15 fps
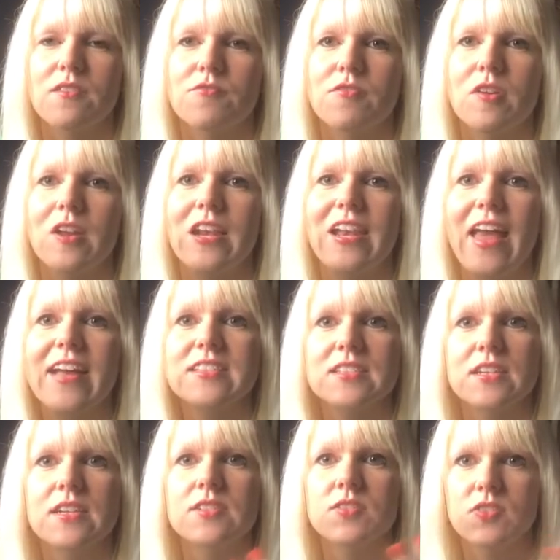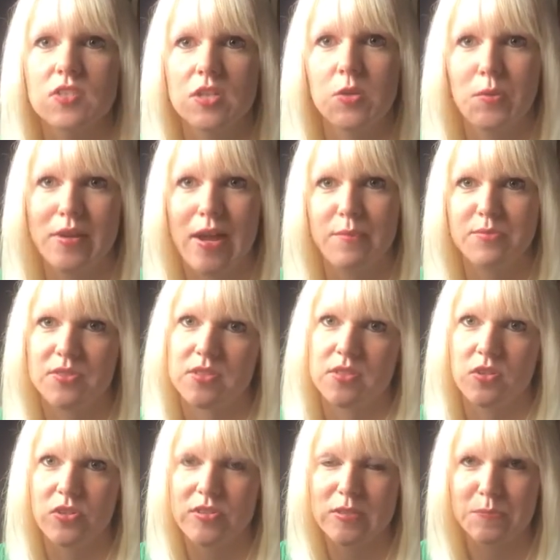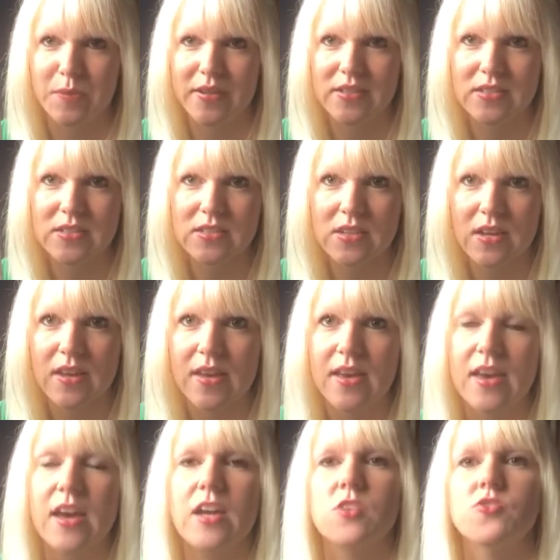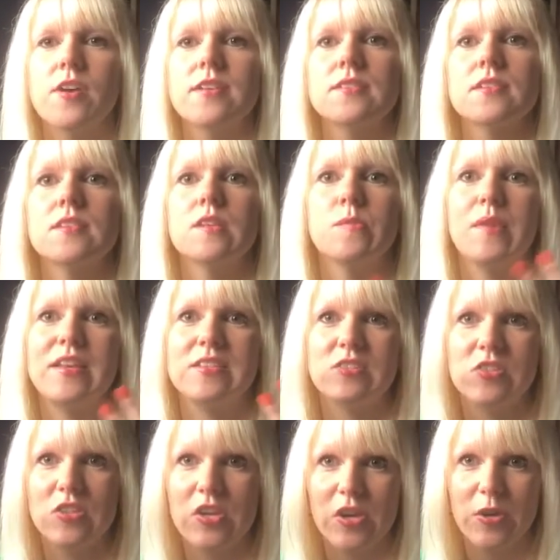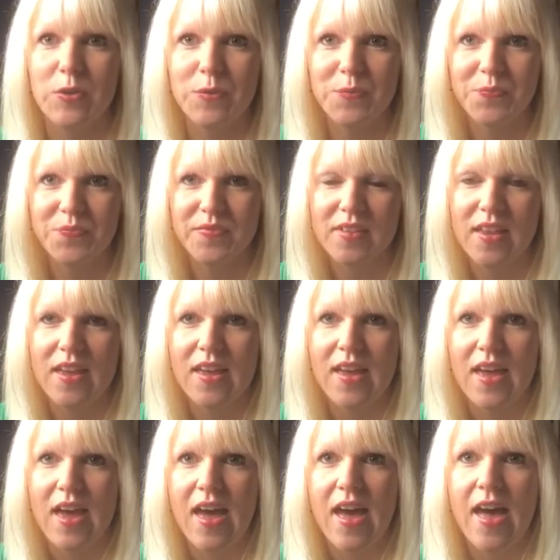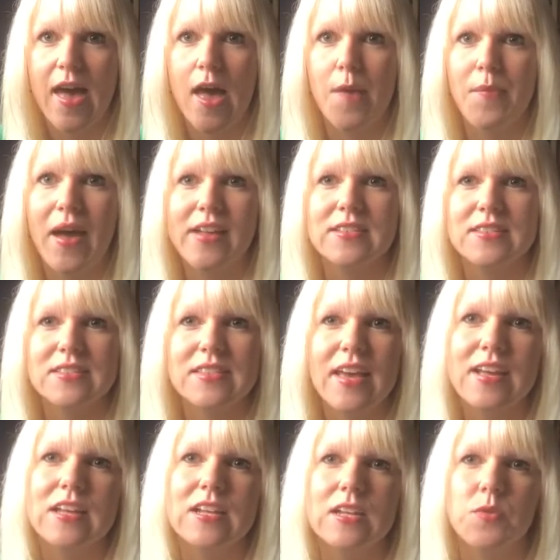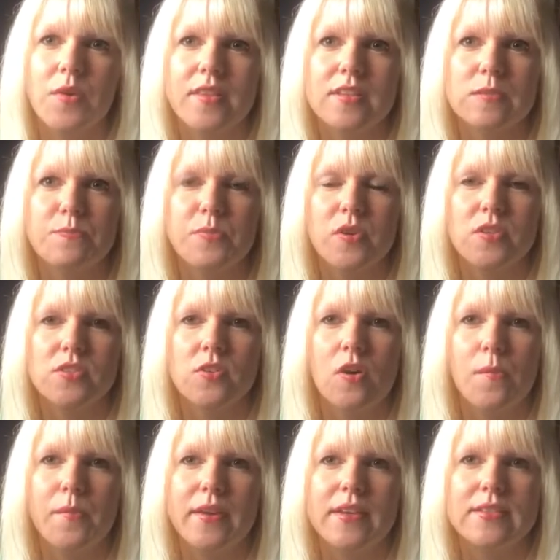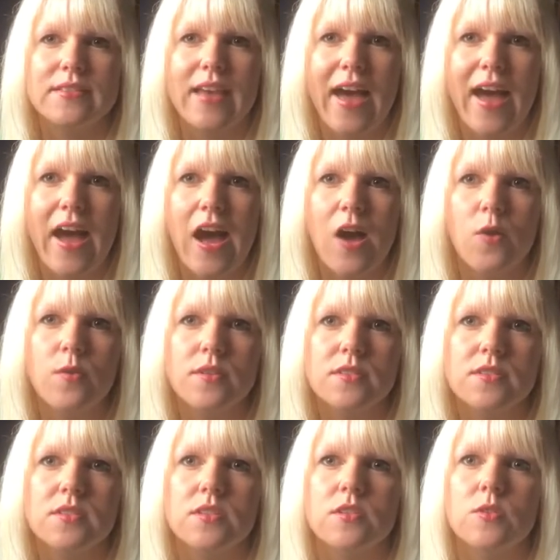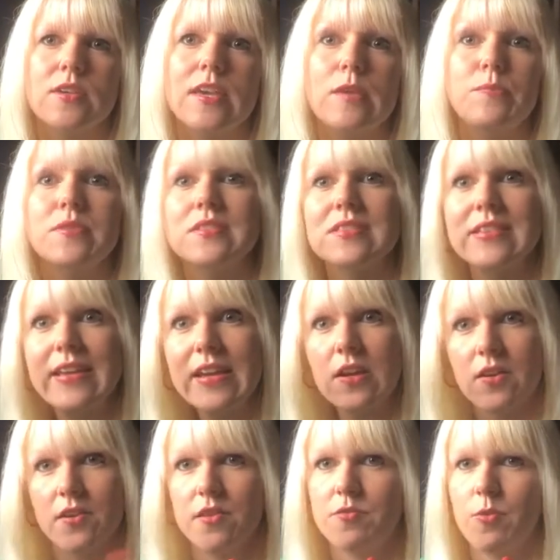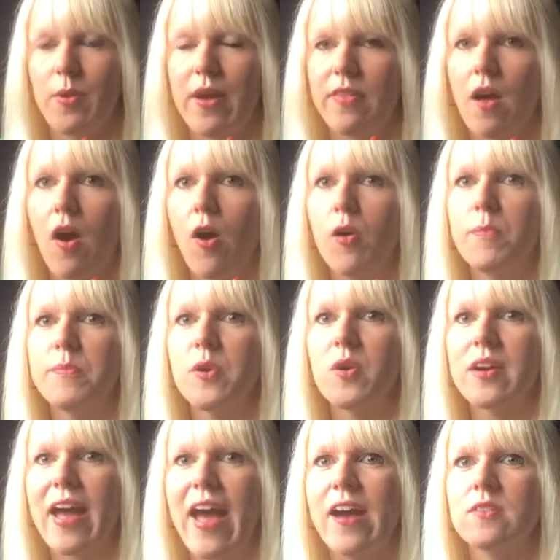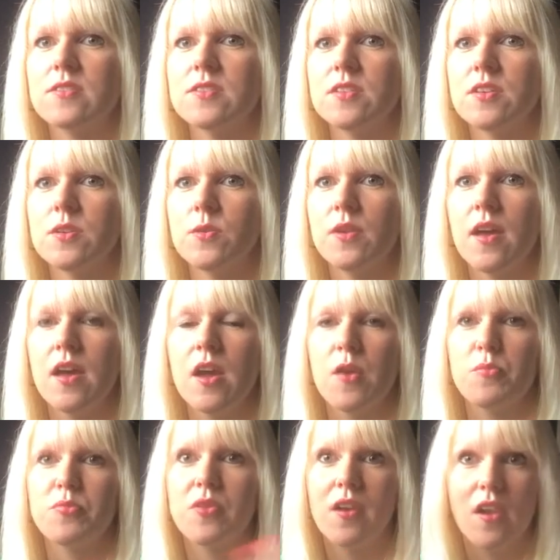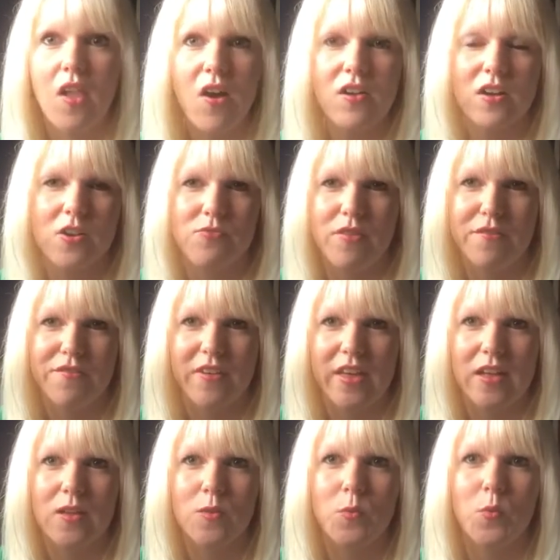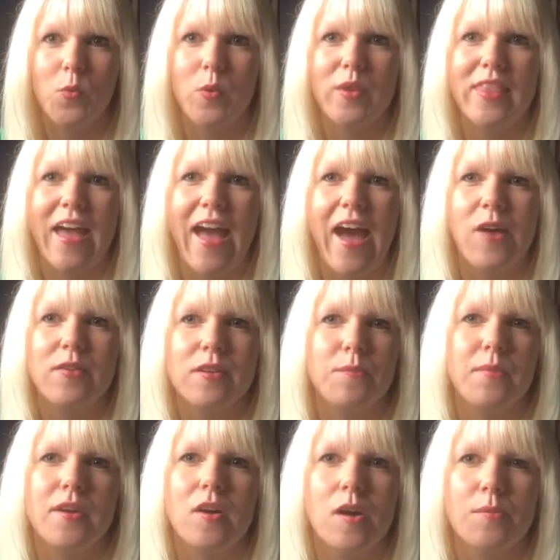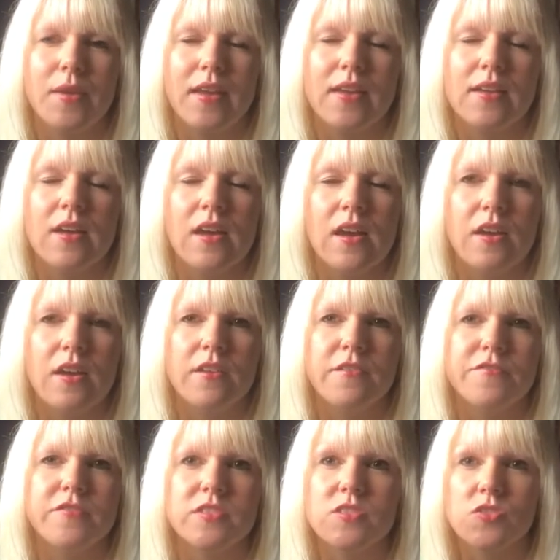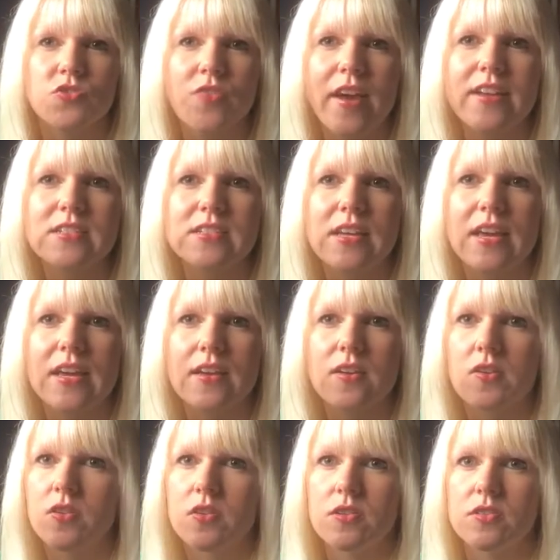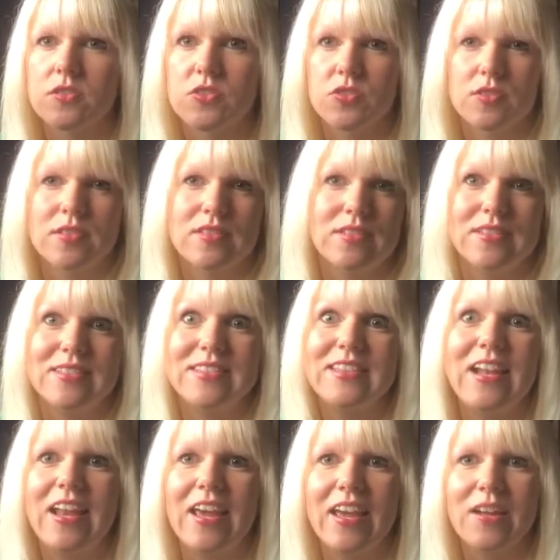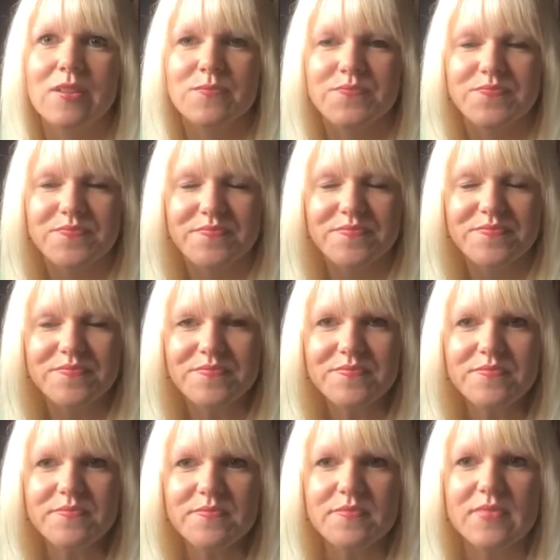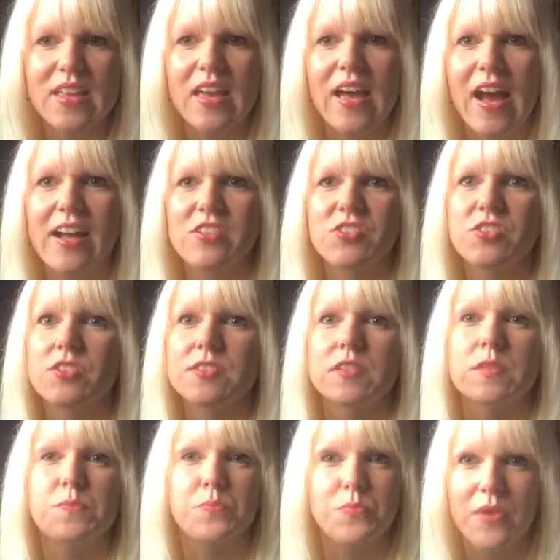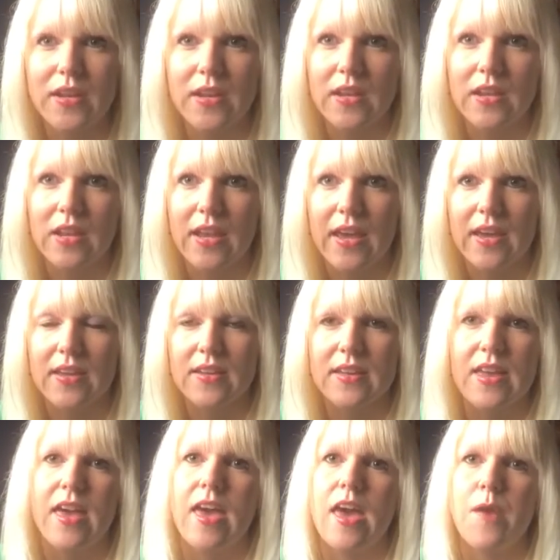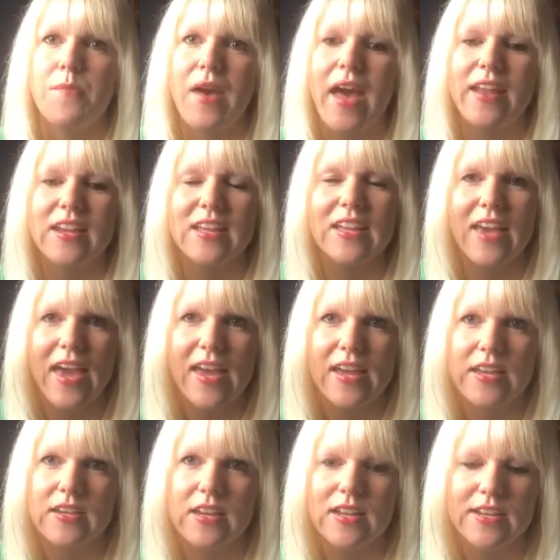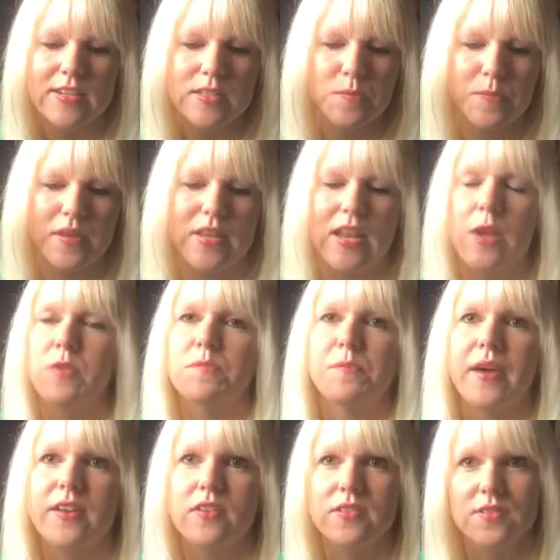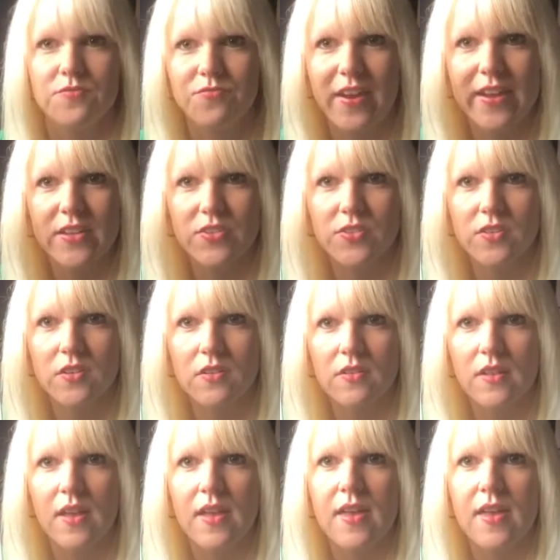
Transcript: through letters to an absent husband, addressing them as you. And secondly, what this book taught me is how to keep a secret throughout the whole book, how to prolong a reveal without it becoming frustrating or just silly. And she does this brilliantly. And again, a little bit like with My Cousin Rachel,